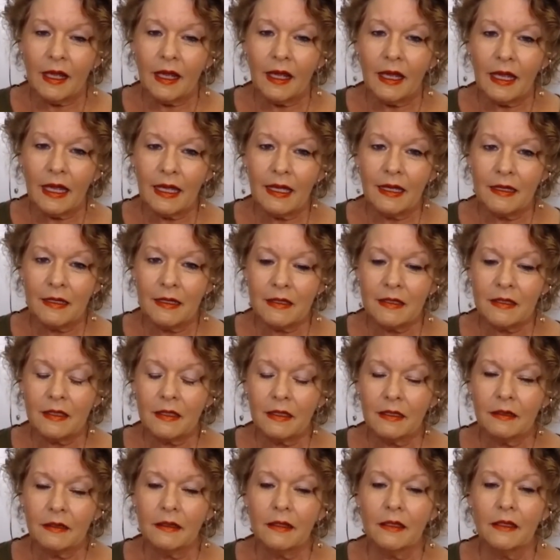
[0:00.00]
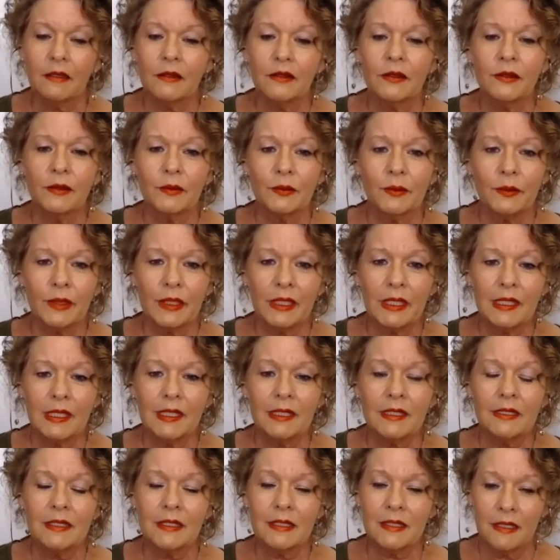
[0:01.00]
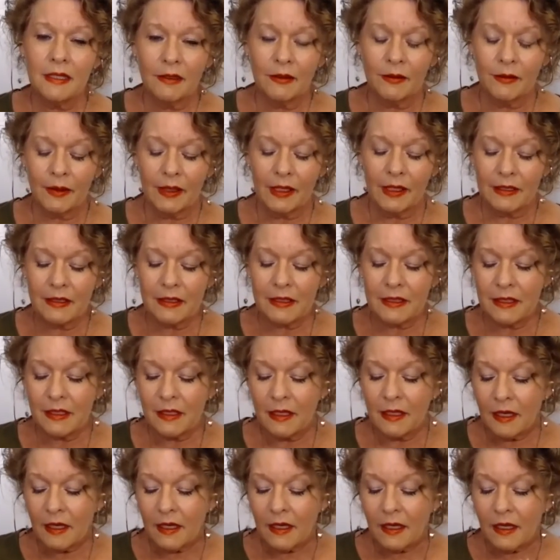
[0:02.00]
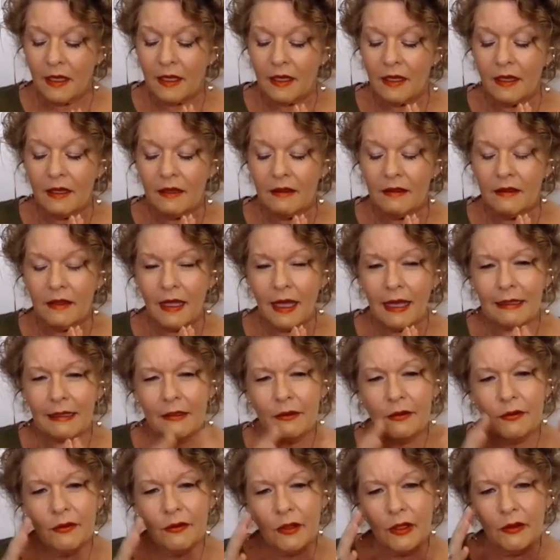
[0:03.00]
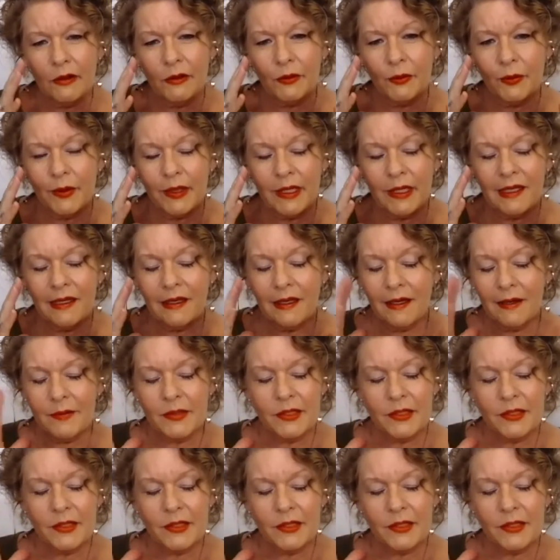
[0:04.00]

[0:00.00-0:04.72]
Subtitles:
is the three secrets that the three